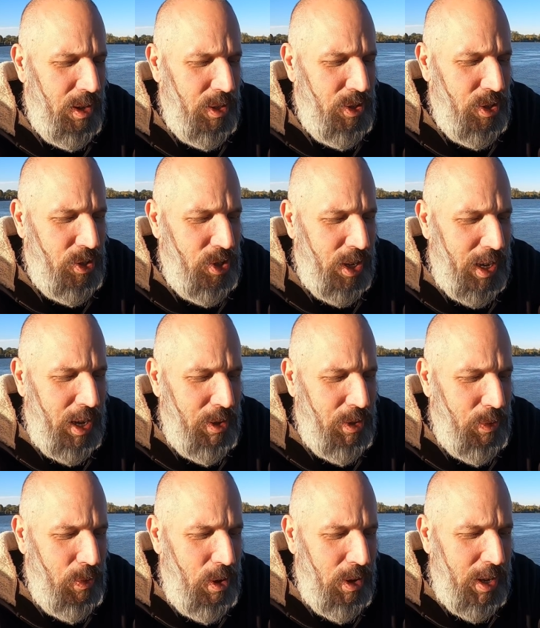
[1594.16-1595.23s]
You should check out
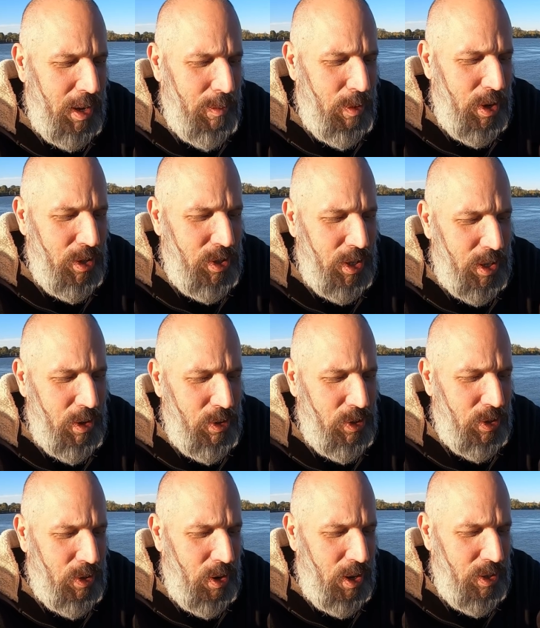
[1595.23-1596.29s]
the walking bridge that goes
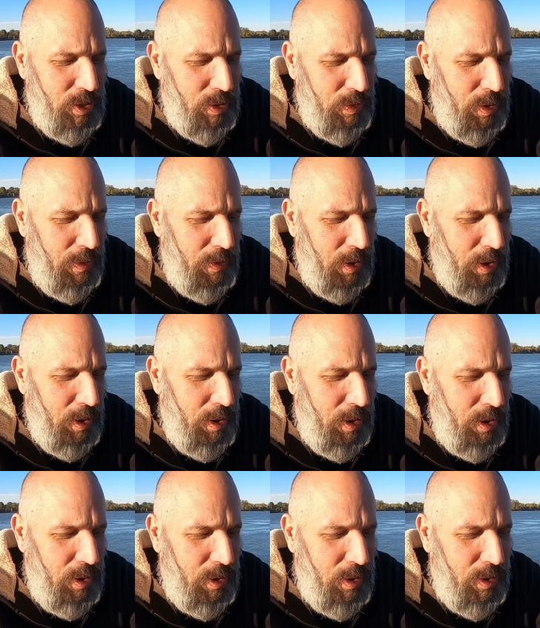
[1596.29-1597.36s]
across the river,
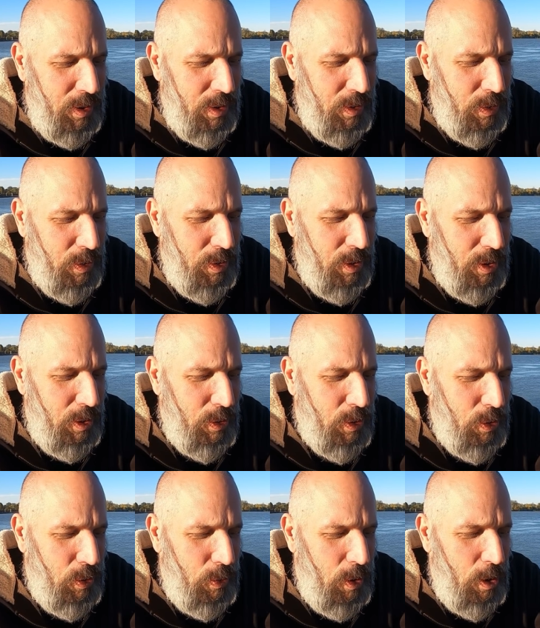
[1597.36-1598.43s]
or the
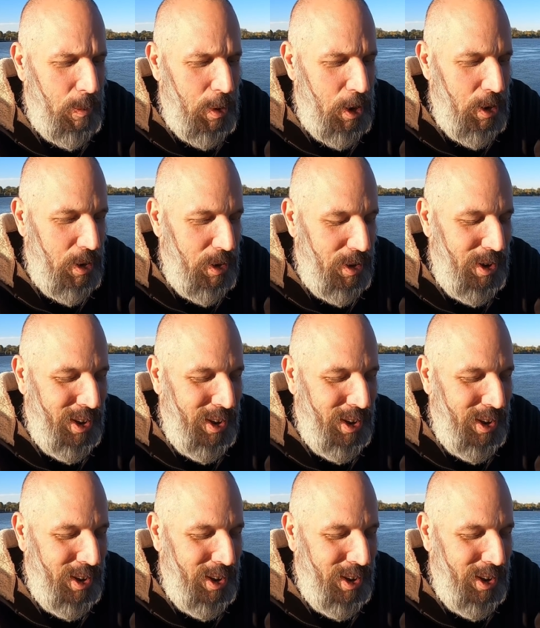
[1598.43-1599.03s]
local Walmart.